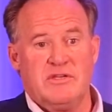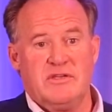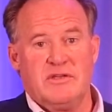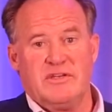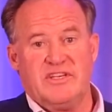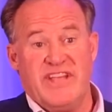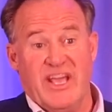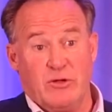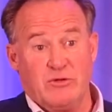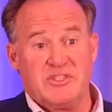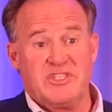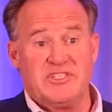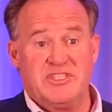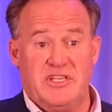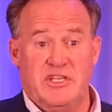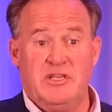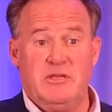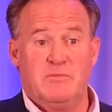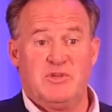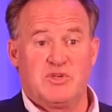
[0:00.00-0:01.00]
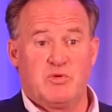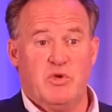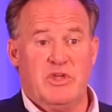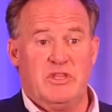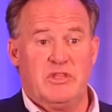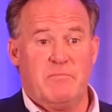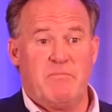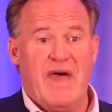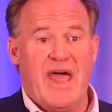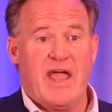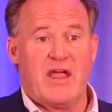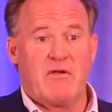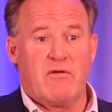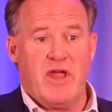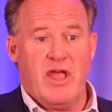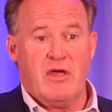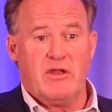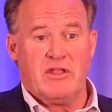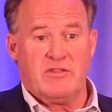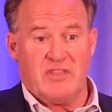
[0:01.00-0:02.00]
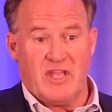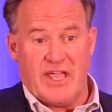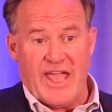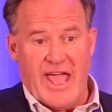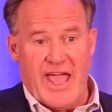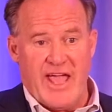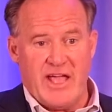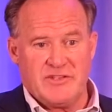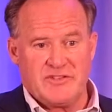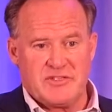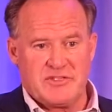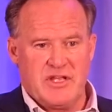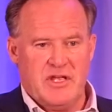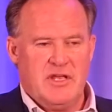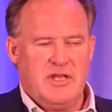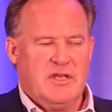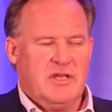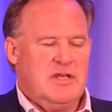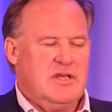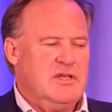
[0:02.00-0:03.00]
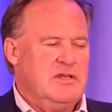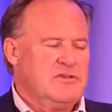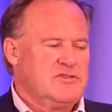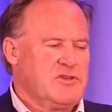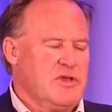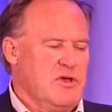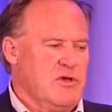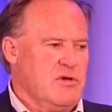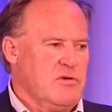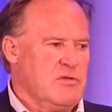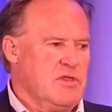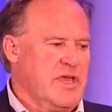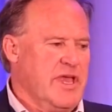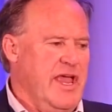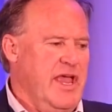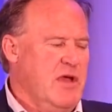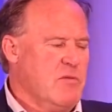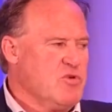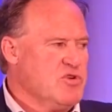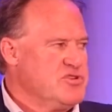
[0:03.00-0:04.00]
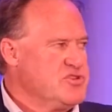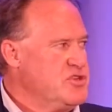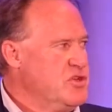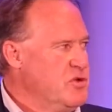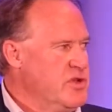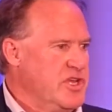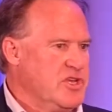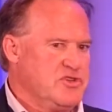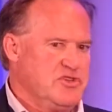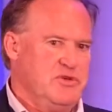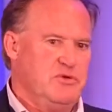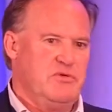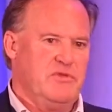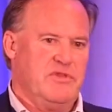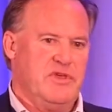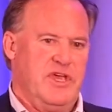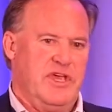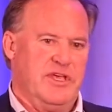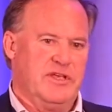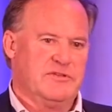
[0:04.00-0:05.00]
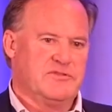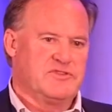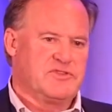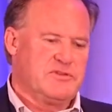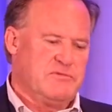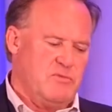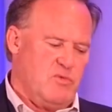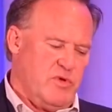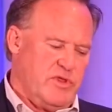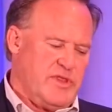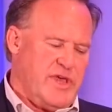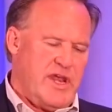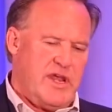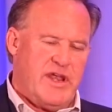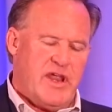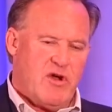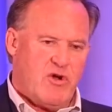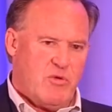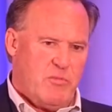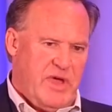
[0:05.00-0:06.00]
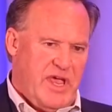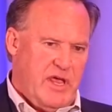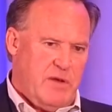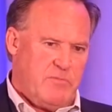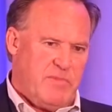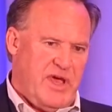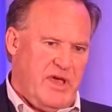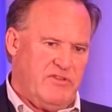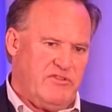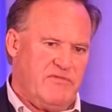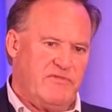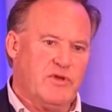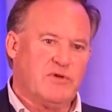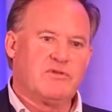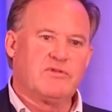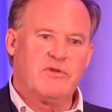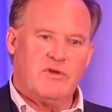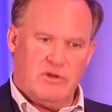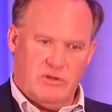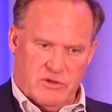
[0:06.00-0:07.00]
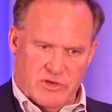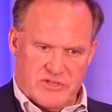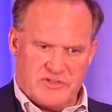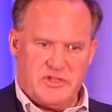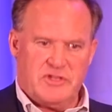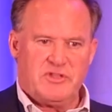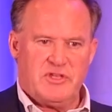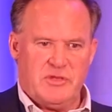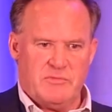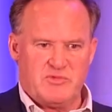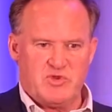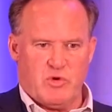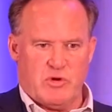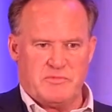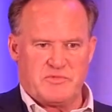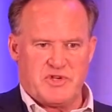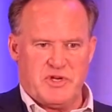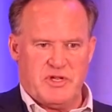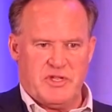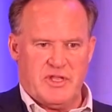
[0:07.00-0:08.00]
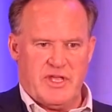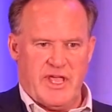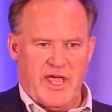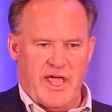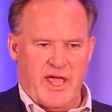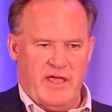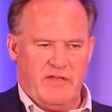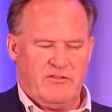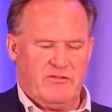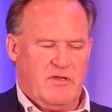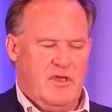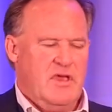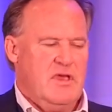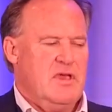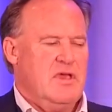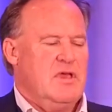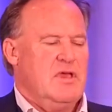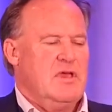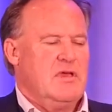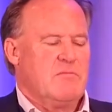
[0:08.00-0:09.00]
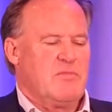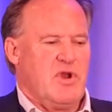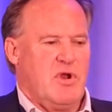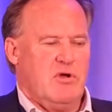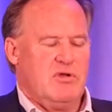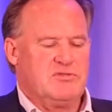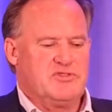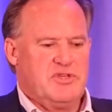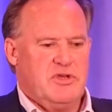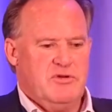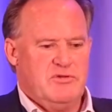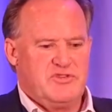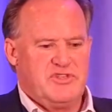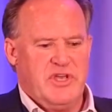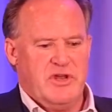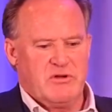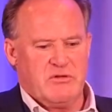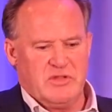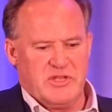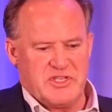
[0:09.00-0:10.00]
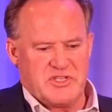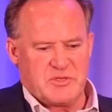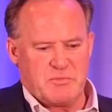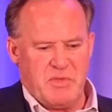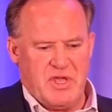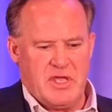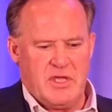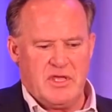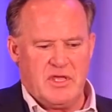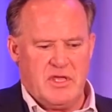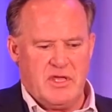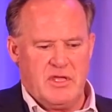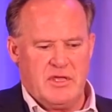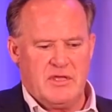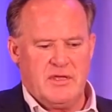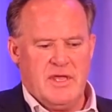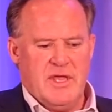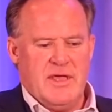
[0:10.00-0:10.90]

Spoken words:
delta T between the background and the gas. So the camera is doing two things. With that narrow bandpass filter, it looks at the absorption of the gas. But also, generally speaking,